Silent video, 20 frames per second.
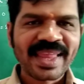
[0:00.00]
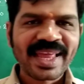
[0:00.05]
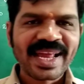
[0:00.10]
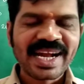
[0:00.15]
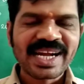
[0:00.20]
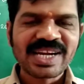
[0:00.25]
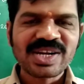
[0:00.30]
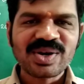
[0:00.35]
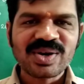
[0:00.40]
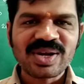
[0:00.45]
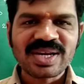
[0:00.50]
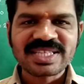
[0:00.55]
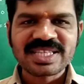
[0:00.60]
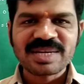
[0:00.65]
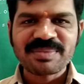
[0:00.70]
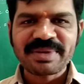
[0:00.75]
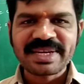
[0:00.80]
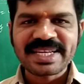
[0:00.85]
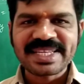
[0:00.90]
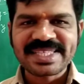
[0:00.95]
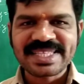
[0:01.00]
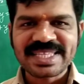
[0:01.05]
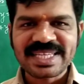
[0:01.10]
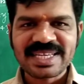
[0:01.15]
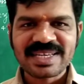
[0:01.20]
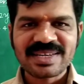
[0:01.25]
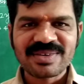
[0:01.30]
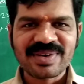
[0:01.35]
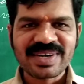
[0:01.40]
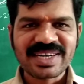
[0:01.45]
Introduction means
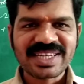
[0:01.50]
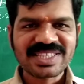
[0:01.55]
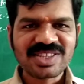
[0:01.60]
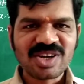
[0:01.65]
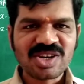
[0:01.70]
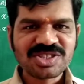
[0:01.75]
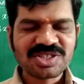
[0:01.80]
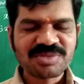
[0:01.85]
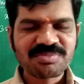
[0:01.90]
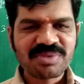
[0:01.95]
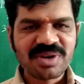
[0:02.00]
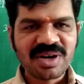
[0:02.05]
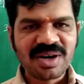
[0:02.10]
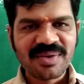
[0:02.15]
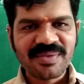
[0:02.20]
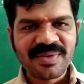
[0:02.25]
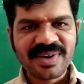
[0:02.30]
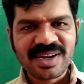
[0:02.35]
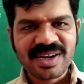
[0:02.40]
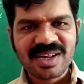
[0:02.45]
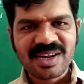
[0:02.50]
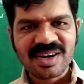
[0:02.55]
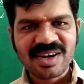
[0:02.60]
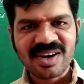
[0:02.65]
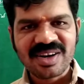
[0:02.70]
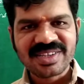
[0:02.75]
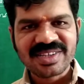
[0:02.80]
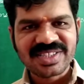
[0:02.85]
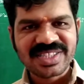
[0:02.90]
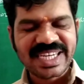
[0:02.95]
what is algebra, what are
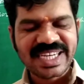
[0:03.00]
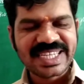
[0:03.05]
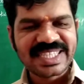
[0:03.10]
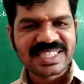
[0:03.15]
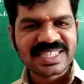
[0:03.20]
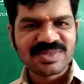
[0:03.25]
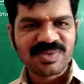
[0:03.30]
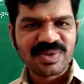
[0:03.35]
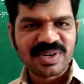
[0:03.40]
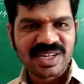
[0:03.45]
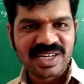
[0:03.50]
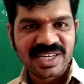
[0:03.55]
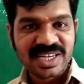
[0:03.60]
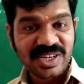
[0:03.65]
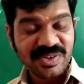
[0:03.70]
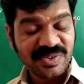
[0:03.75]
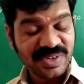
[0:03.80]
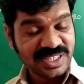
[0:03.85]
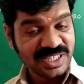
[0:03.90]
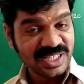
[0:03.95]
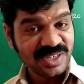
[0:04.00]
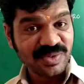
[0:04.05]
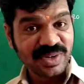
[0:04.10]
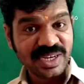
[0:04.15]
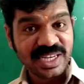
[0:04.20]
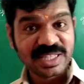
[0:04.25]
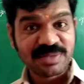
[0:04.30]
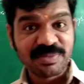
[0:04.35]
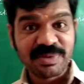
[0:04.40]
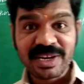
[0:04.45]
constants, what are equation,
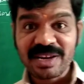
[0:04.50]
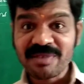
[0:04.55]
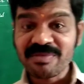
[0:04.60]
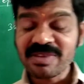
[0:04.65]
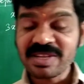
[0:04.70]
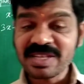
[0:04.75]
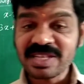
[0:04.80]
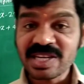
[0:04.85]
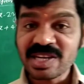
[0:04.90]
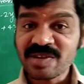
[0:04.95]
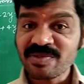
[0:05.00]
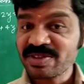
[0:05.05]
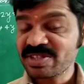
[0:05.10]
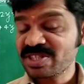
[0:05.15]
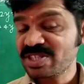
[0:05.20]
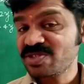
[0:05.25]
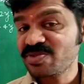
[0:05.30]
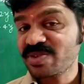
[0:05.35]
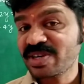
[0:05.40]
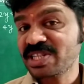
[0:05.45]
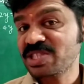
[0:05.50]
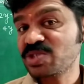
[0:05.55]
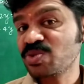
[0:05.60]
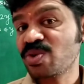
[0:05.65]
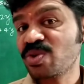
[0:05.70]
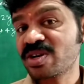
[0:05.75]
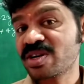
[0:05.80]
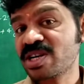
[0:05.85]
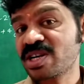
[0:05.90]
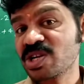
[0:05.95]
what is pair of linear equations, what is
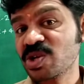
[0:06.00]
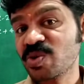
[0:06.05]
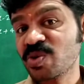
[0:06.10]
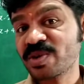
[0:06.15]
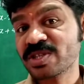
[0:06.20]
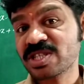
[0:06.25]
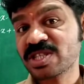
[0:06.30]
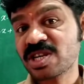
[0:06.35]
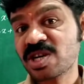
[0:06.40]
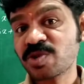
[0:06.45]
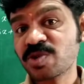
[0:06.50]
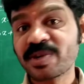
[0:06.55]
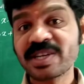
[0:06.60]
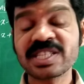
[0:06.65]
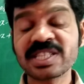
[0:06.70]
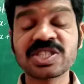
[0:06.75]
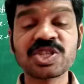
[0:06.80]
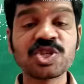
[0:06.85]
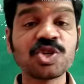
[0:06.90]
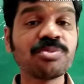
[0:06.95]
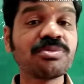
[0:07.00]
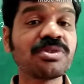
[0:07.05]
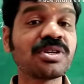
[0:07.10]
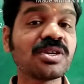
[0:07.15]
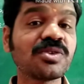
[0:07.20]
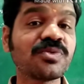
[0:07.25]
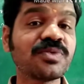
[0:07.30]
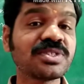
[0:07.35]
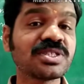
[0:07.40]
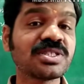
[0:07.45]
quadratic equation and what is cubic
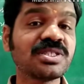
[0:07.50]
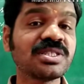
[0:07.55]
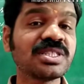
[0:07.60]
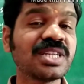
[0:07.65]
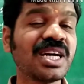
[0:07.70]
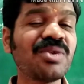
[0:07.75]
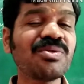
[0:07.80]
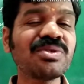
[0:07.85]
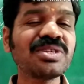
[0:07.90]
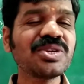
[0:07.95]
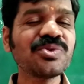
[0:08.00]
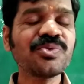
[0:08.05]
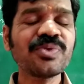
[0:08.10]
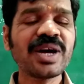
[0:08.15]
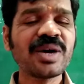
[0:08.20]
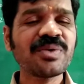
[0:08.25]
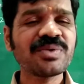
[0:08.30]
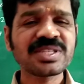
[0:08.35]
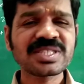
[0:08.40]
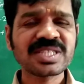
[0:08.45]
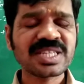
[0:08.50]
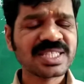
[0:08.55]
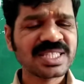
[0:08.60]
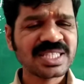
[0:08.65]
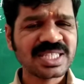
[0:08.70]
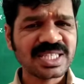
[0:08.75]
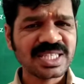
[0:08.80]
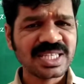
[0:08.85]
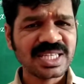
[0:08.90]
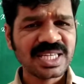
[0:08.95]
equations. Everything we have
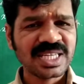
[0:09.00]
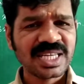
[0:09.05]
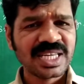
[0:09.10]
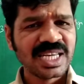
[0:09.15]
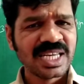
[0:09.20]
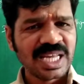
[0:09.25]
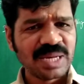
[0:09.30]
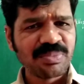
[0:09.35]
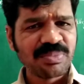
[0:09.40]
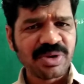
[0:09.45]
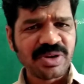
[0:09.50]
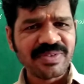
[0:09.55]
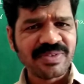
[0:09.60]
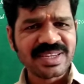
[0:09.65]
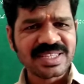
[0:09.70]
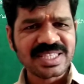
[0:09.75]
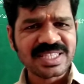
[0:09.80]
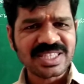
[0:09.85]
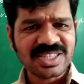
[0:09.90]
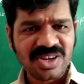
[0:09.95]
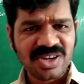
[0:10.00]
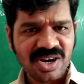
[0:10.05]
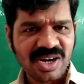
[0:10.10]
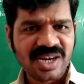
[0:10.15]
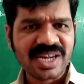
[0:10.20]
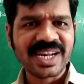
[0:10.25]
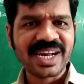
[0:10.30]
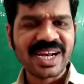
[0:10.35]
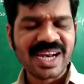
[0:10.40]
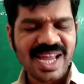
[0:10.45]
discussed in previous
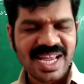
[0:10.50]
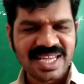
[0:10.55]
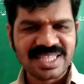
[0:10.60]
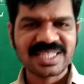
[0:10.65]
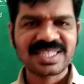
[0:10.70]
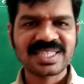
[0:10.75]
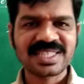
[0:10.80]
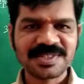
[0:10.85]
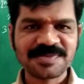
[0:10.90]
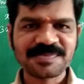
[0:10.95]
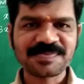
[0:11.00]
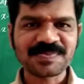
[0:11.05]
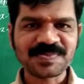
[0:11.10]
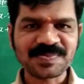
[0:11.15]
introductory class.